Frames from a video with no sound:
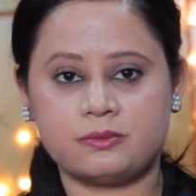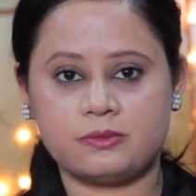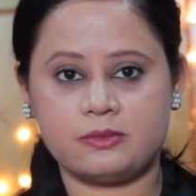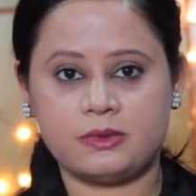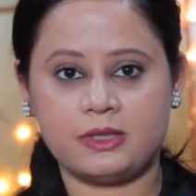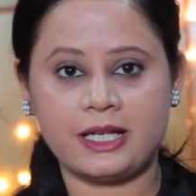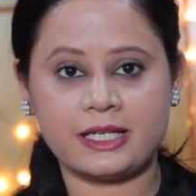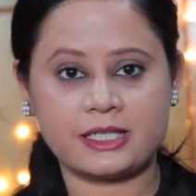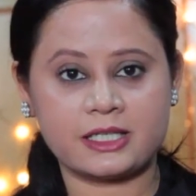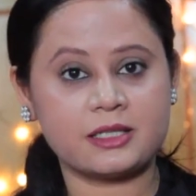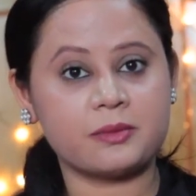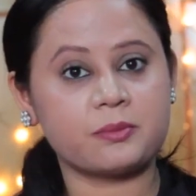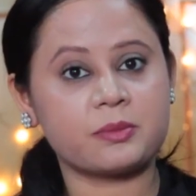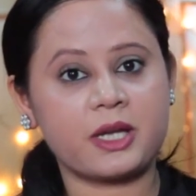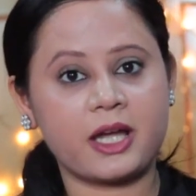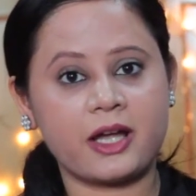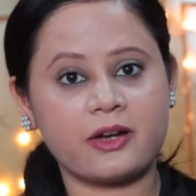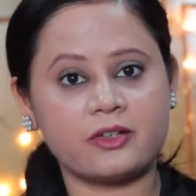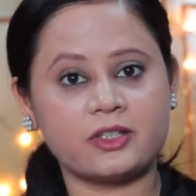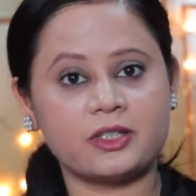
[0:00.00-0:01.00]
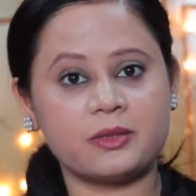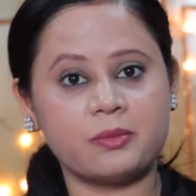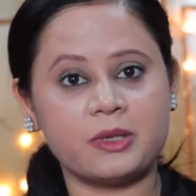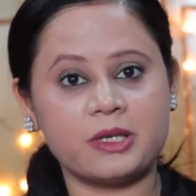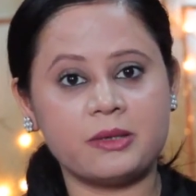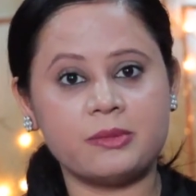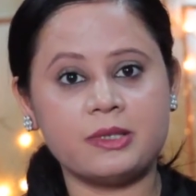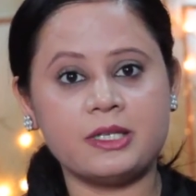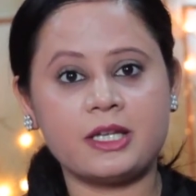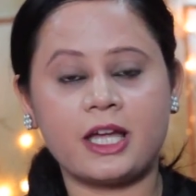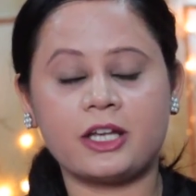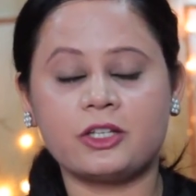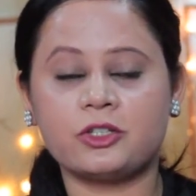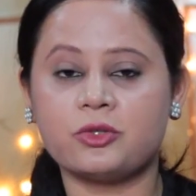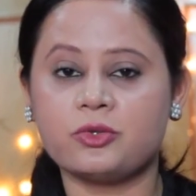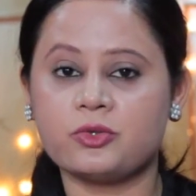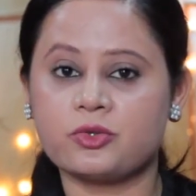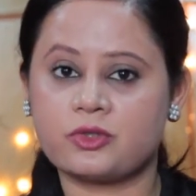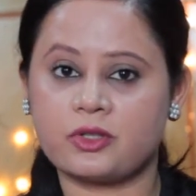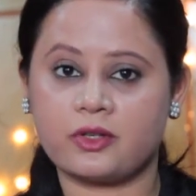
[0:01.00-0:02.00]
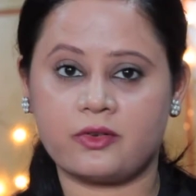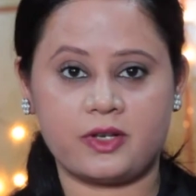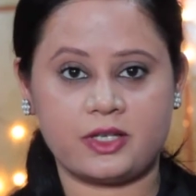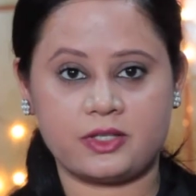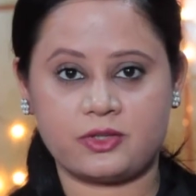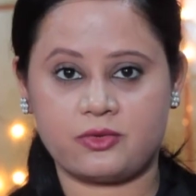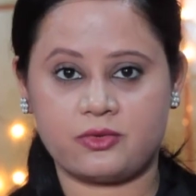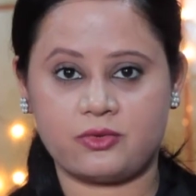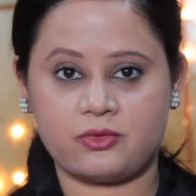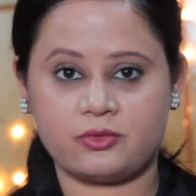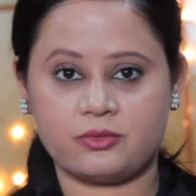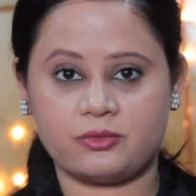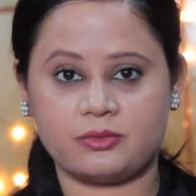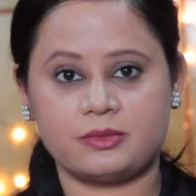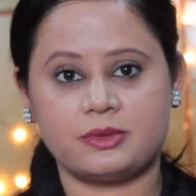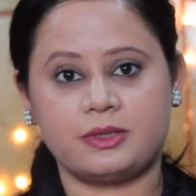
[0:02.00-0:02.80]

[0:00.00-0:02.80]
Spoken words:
let them carry the baby and use the restroom.